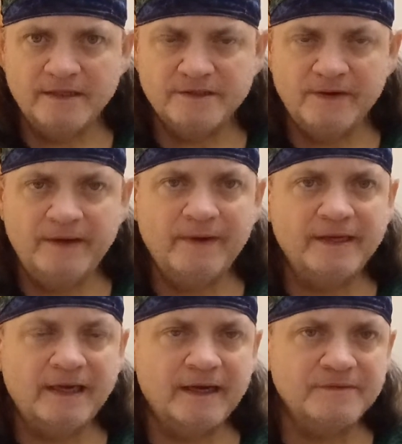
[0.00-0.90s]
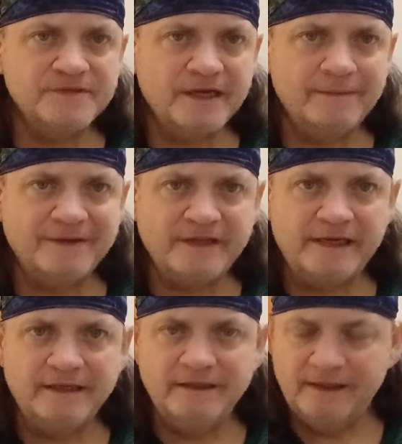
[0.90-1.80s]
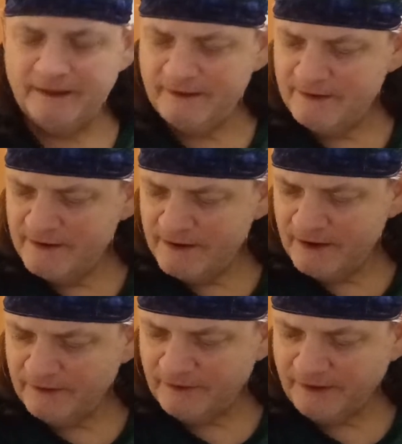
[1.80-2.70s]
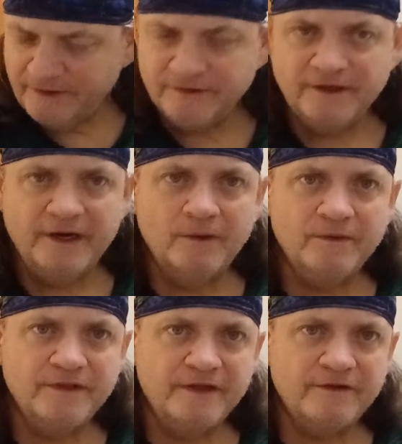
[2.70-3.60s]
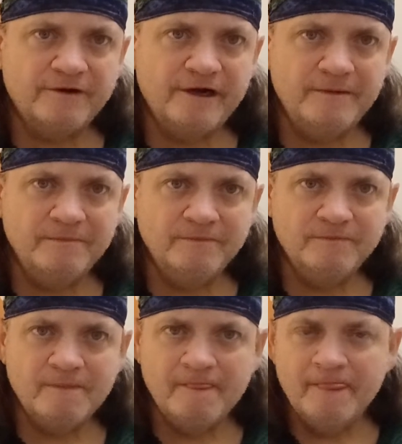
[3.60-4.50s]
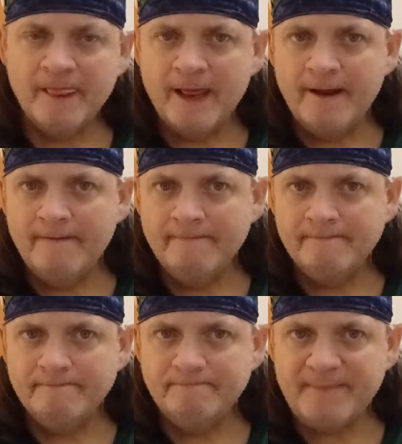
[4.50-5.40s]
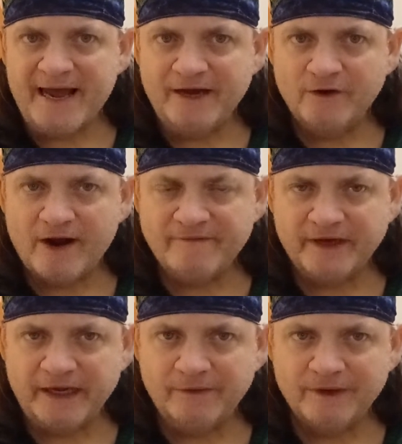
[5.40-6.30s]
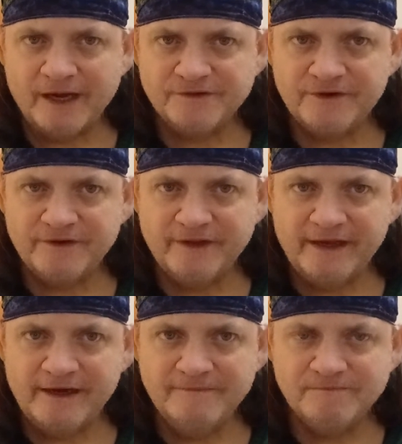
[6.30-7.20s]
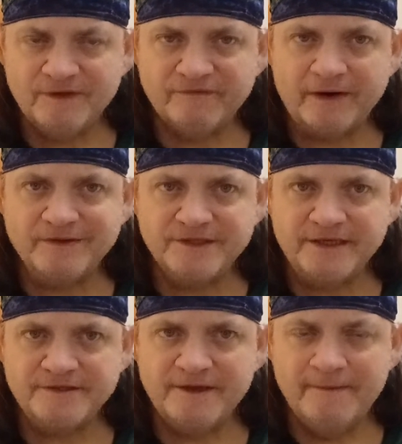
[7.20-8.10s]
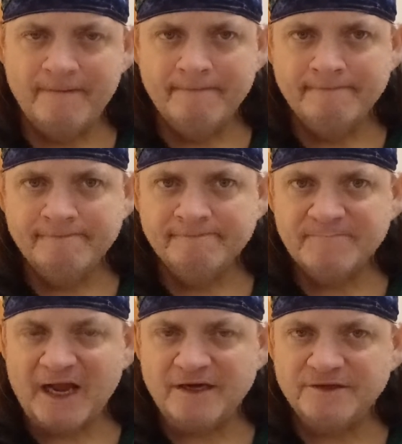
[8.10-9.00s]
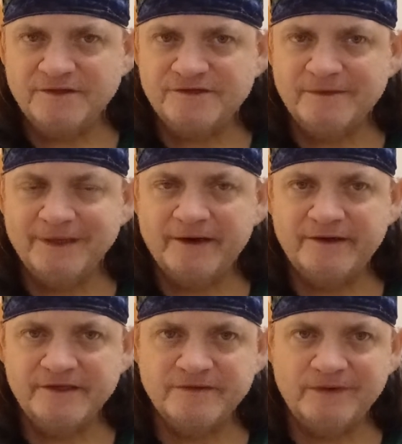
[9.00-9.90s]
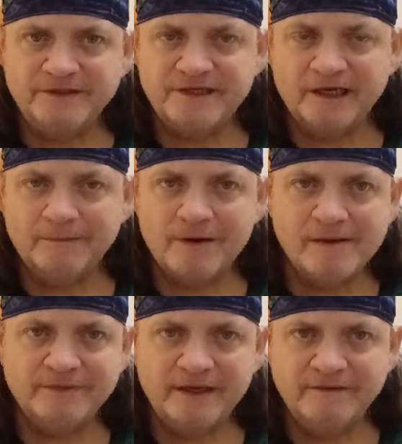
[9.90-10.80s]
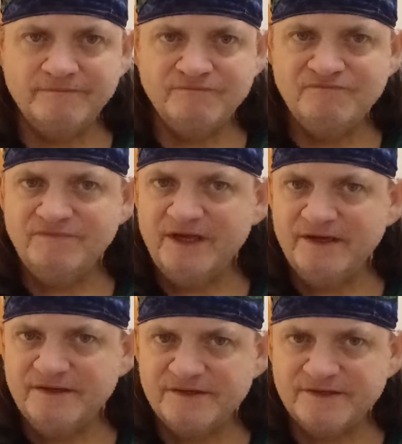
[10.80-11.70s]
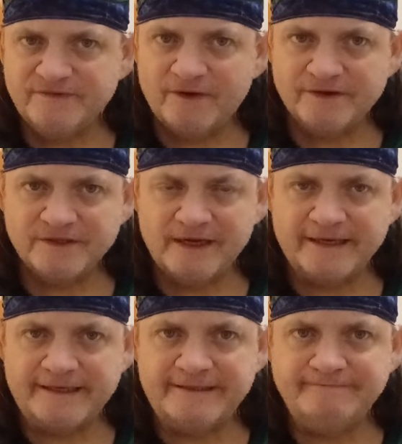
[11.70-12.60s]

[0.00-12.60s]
So anyway, like I was thinking about the deal with the 13 band graphic equalizer and the frequencies, the similarities of what teleprompting is as far as like